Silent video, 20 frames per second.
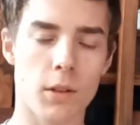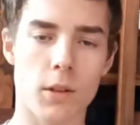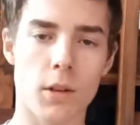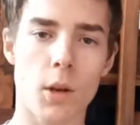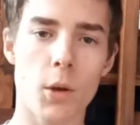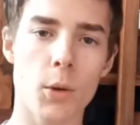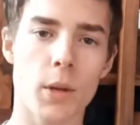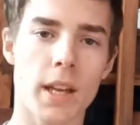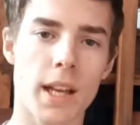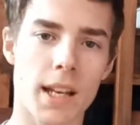
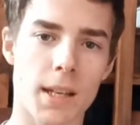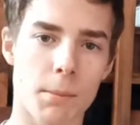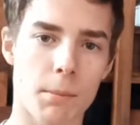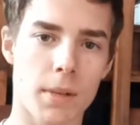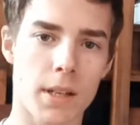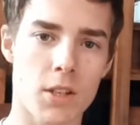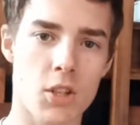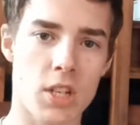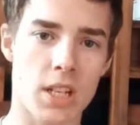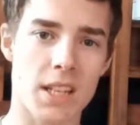no
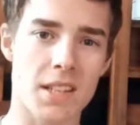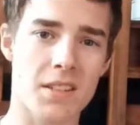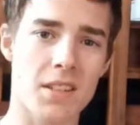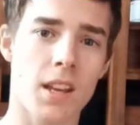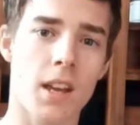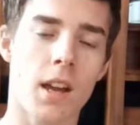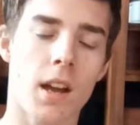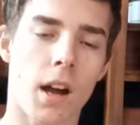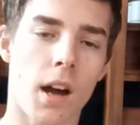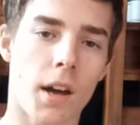killing
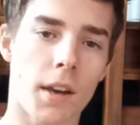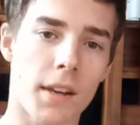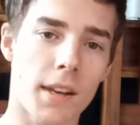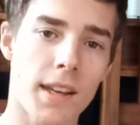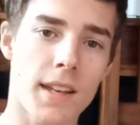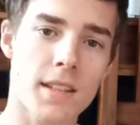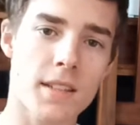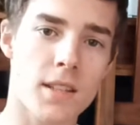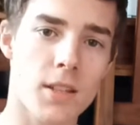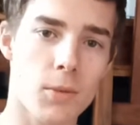bitches
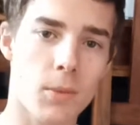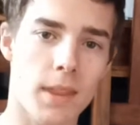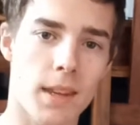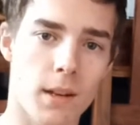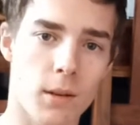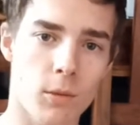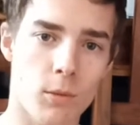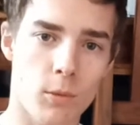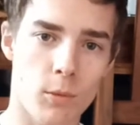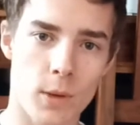unless it's
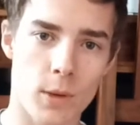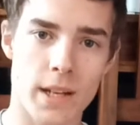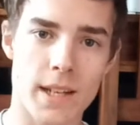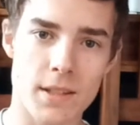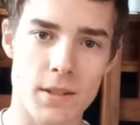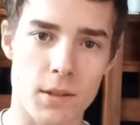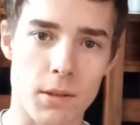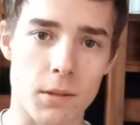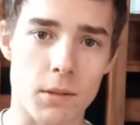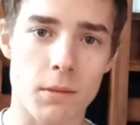without
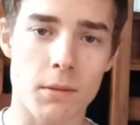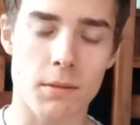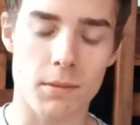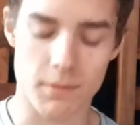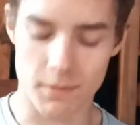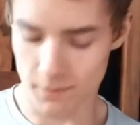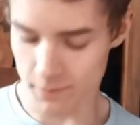reason.